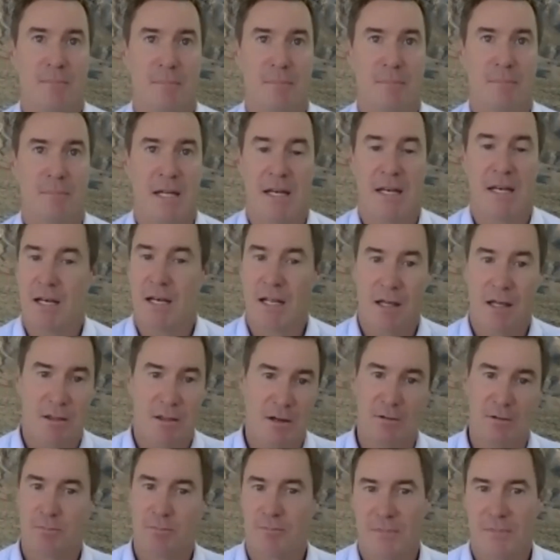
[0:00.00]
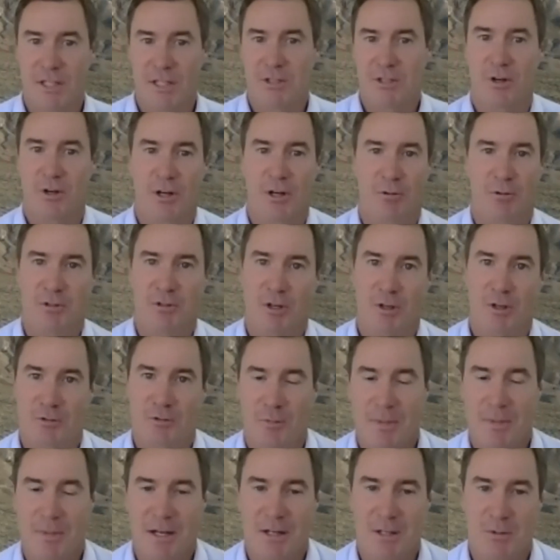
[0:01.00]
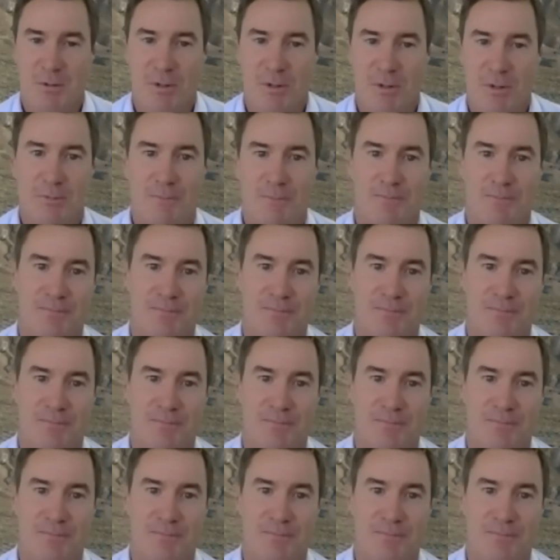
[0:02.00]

any other exciting results from that as well.